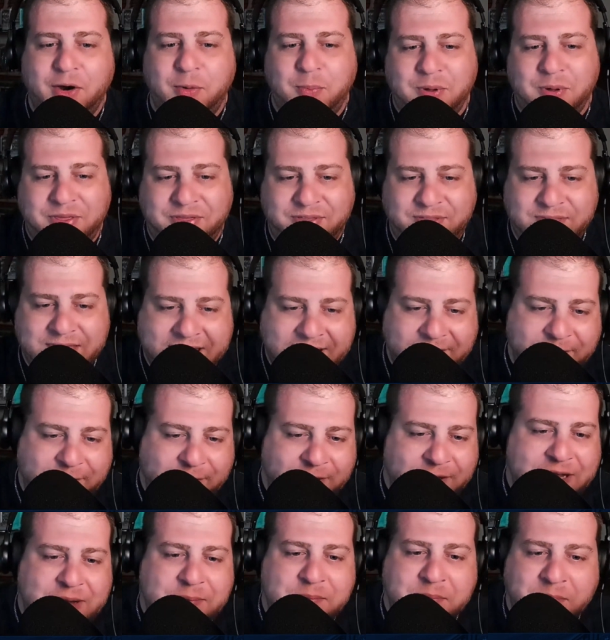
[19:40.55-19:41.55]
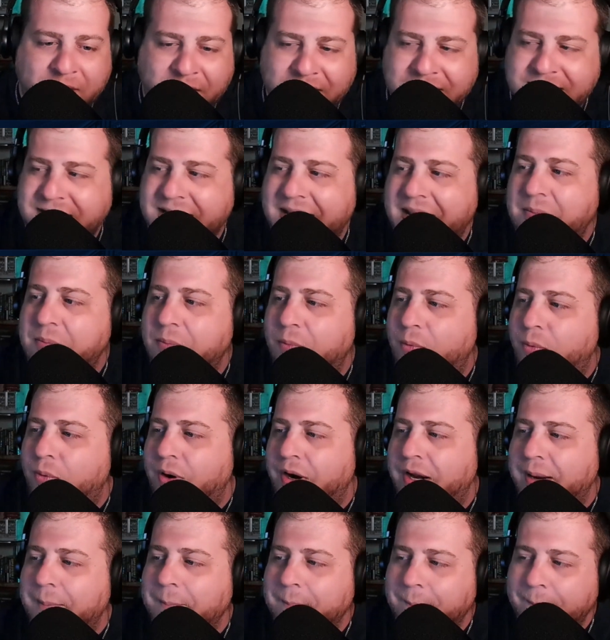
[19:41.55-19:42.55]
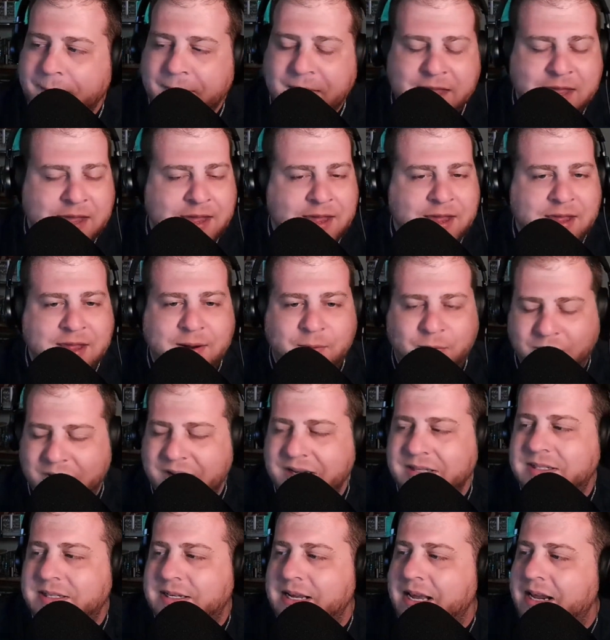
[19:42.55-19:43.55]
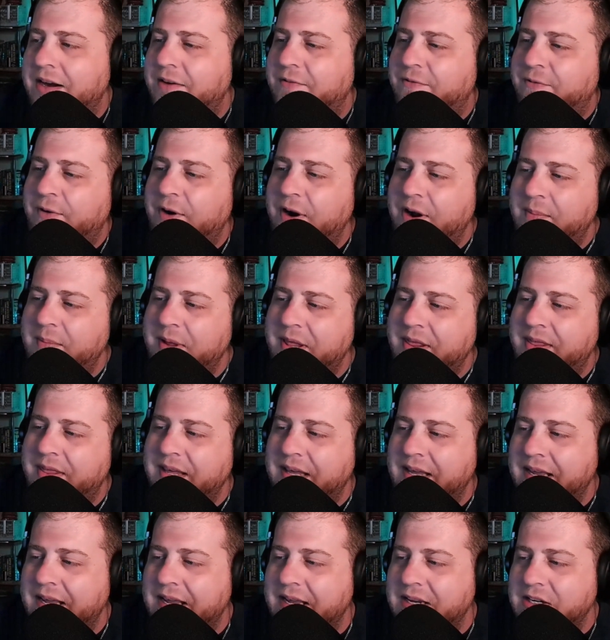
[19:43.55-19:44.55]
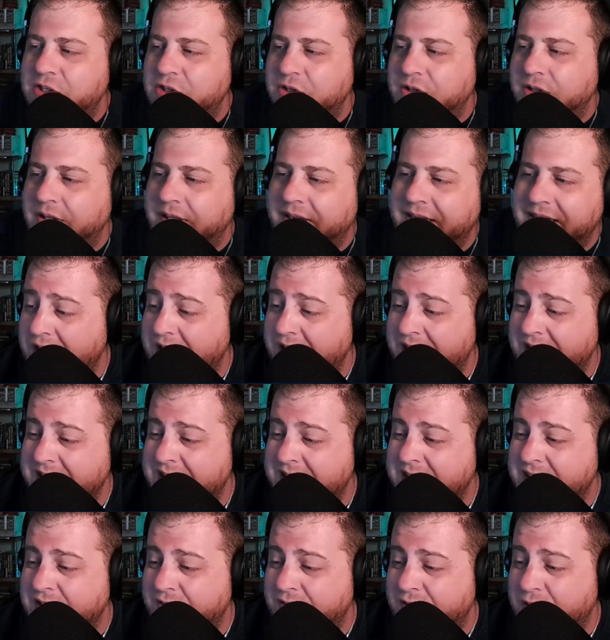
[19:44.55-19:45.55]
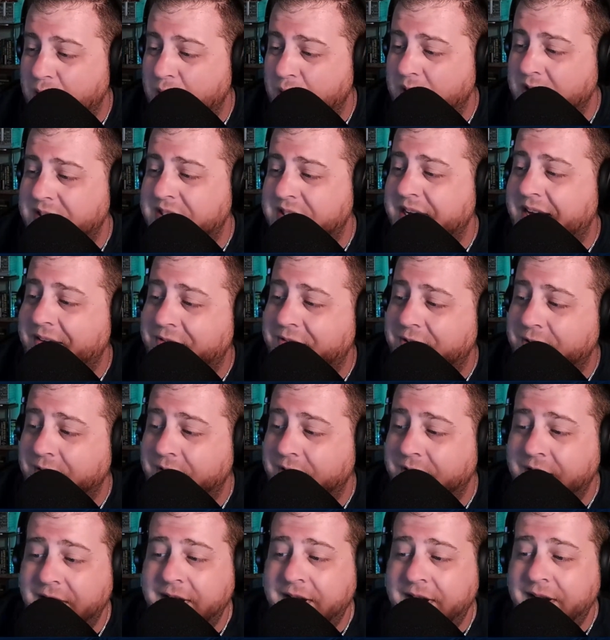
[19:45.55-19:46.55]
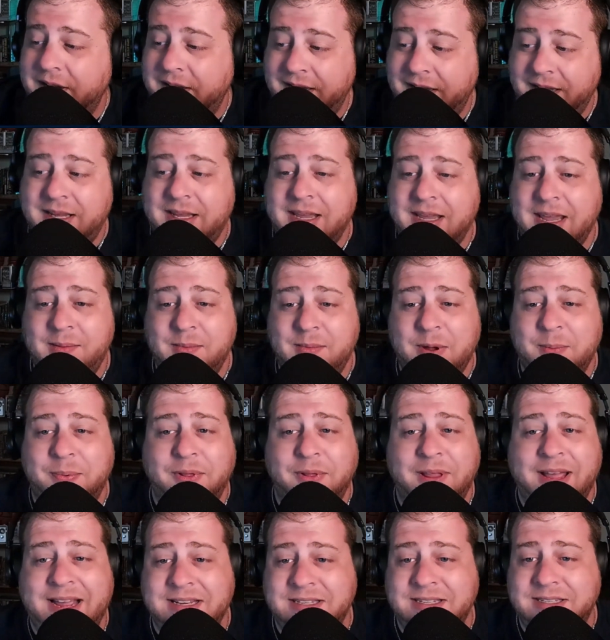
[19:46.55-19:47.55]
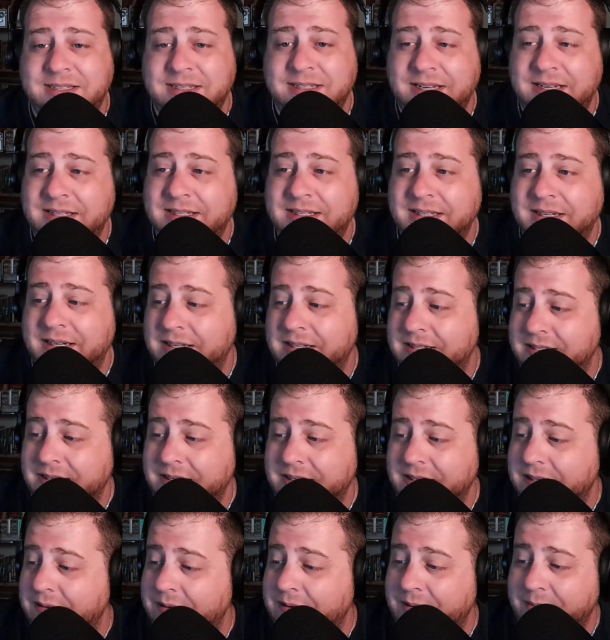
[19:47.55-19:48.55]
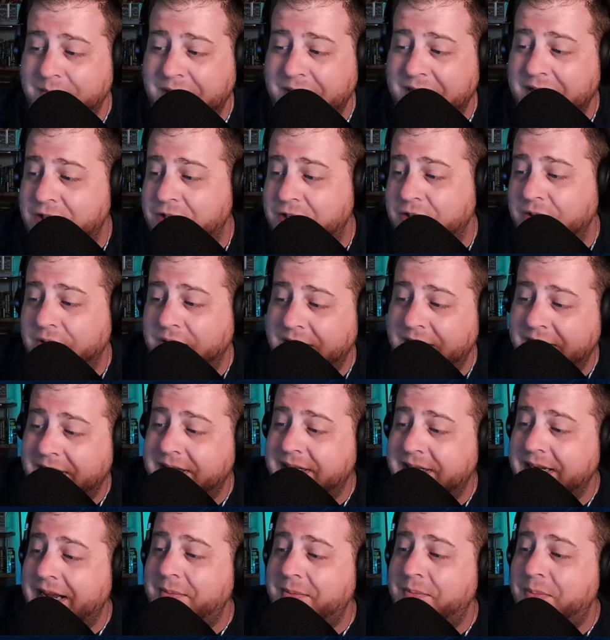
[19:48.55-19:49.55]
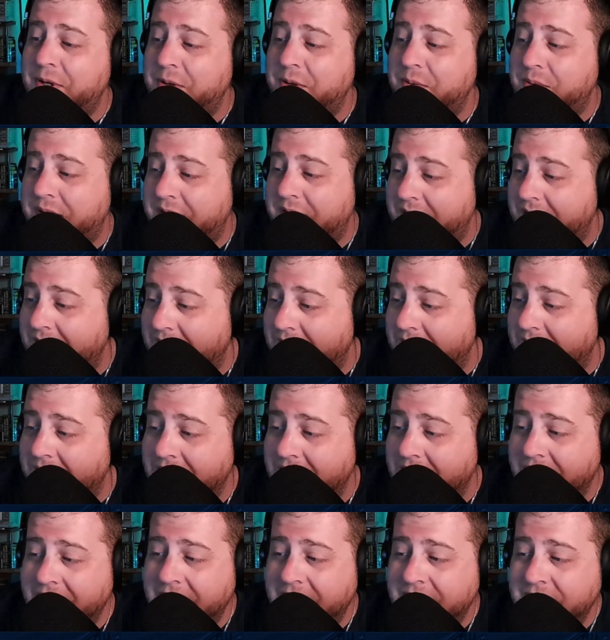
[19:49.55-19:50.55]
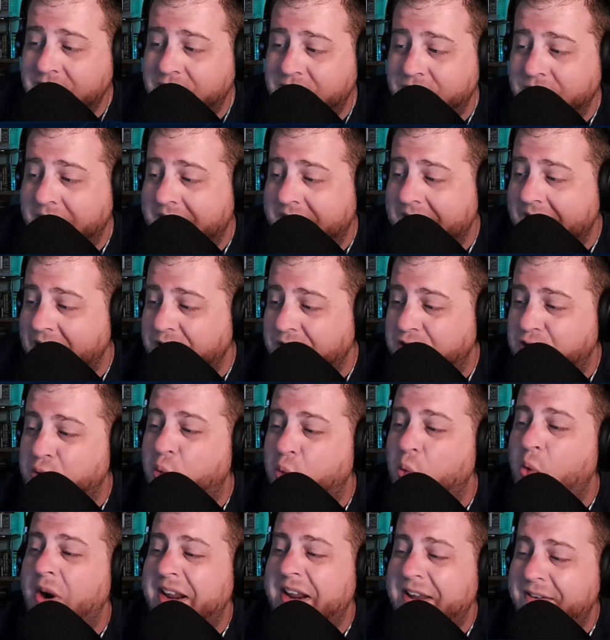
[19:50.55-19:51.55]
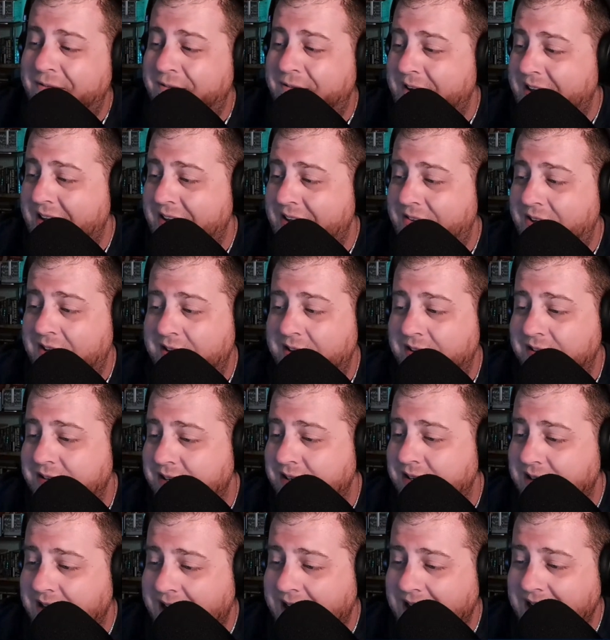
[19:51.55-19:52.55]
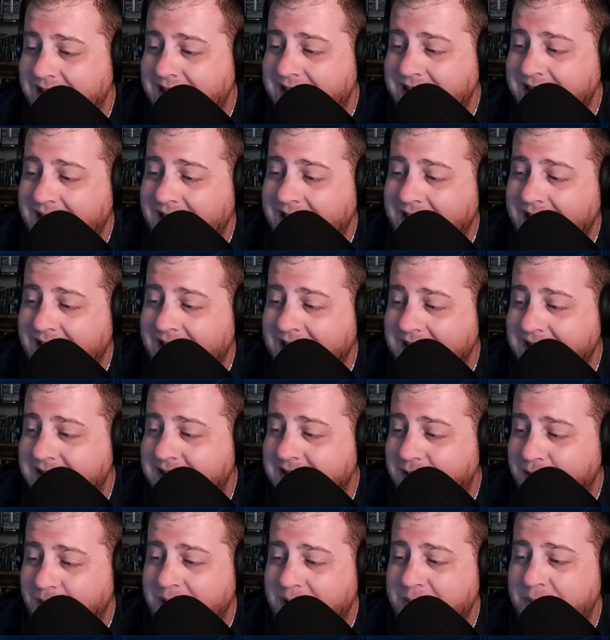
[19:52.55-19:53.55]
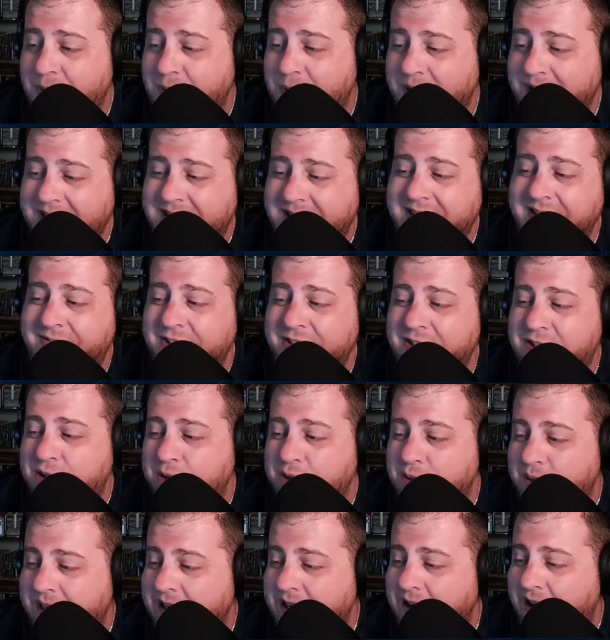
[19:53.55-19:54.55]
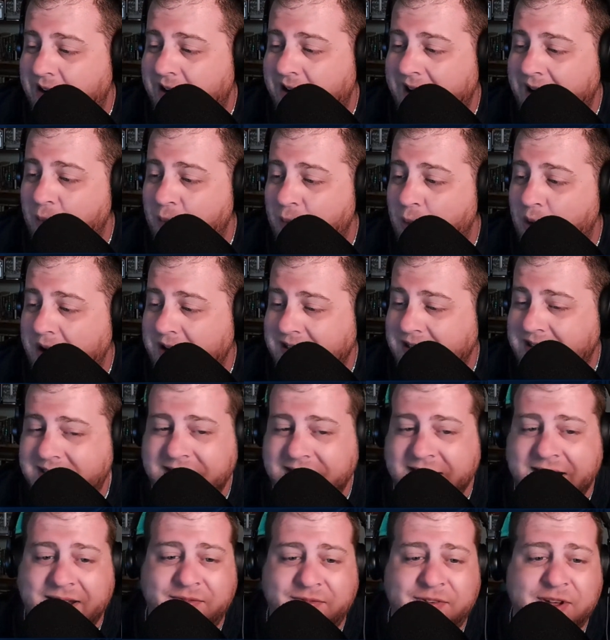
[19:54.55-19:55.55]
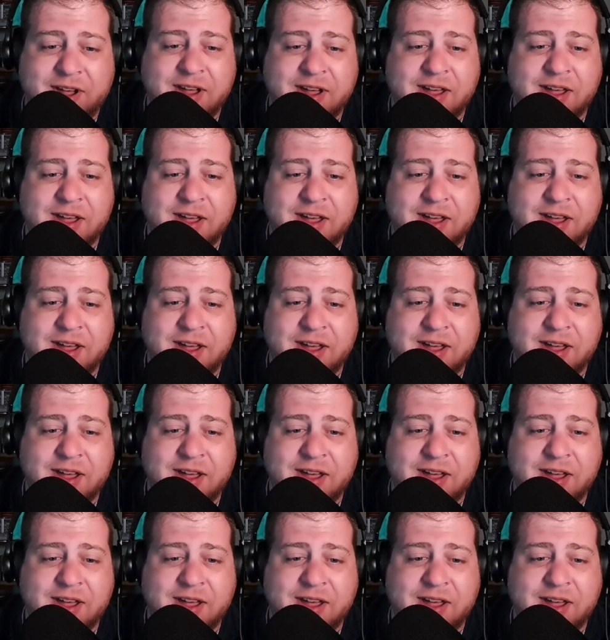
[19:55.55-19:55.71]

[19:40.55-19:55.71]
But thankfully, Monday morning, reinstated from the injured list. And this is, of course, after he came up last season as a major league debut kid, struck out 25 hitters in 19 innings, 3.72 ERA, 1 save.